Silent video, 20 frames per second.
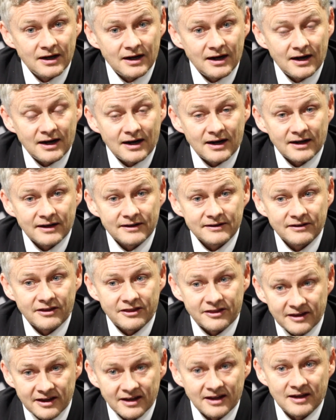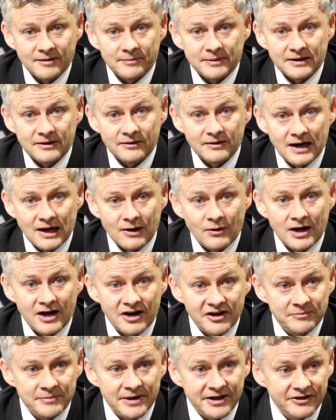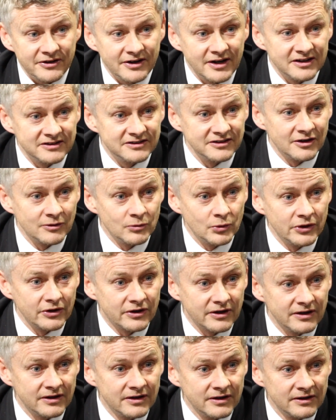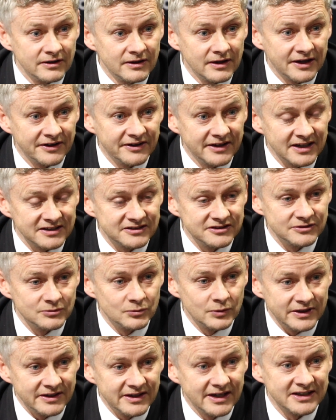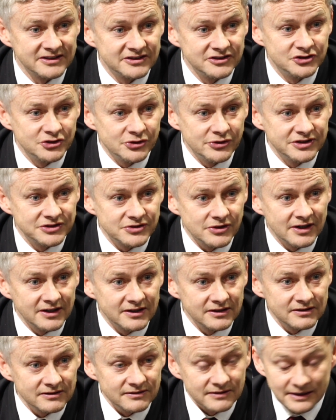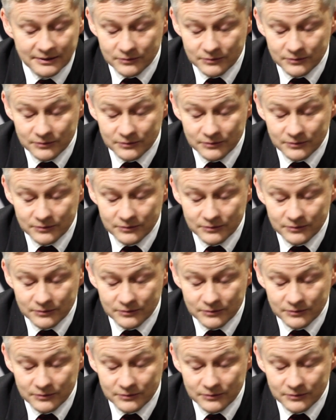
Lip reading: and think about how hard Man United are working and when the attitude is right.